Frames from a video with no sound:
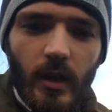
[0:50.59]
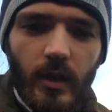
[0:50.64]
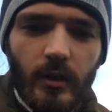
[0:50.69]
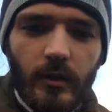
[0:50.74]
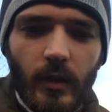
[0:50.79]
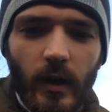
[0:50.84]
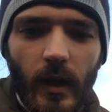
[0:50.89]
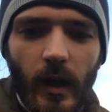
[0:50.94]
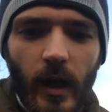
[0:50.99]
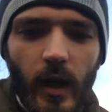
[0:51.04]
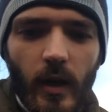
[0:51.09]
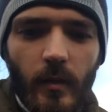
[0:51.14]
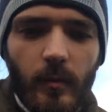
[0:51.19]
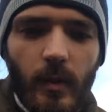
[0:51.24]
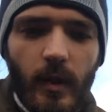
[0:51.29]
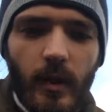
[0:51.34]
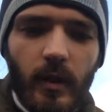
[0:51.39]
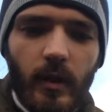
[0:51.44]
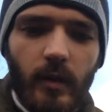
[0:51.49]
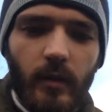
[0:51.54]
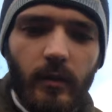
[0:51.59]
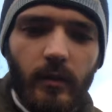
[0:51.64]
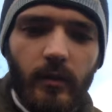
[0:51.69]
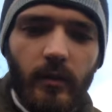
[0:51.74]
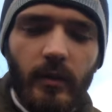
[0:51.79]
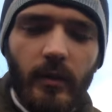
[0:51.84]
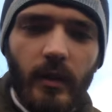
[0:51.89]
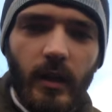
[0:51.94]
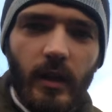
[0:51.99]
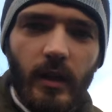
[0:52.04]
So how am I going to
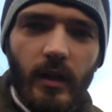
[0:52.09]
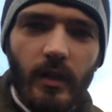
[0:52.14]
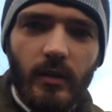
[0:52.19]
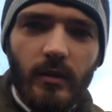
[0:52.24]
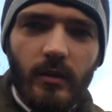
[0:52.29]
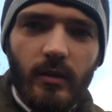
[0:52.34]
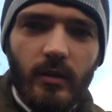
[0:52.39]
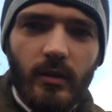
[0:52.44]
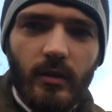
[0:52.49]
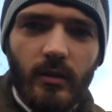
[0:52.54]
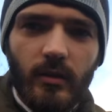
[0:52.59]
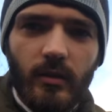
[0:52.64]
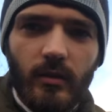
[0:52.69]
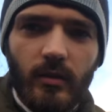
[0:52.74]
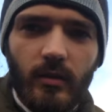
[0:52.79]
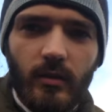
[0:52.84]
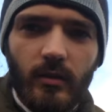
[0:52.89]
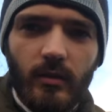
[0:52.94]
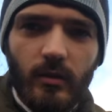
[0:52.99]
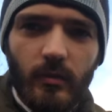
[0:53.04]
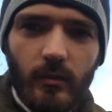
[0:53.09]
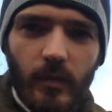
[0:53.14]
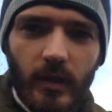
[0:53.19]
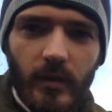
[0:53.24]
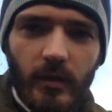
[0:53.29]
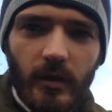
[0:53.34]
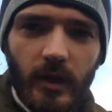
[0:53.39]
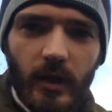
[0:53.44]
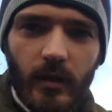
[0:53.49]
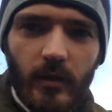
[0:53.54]
fit that in to my
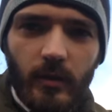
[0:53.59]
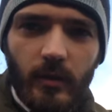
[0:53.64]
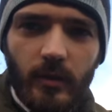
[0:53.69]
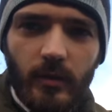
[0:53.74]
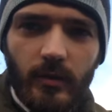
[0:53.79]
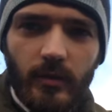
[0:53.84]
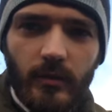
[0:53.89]
schedule?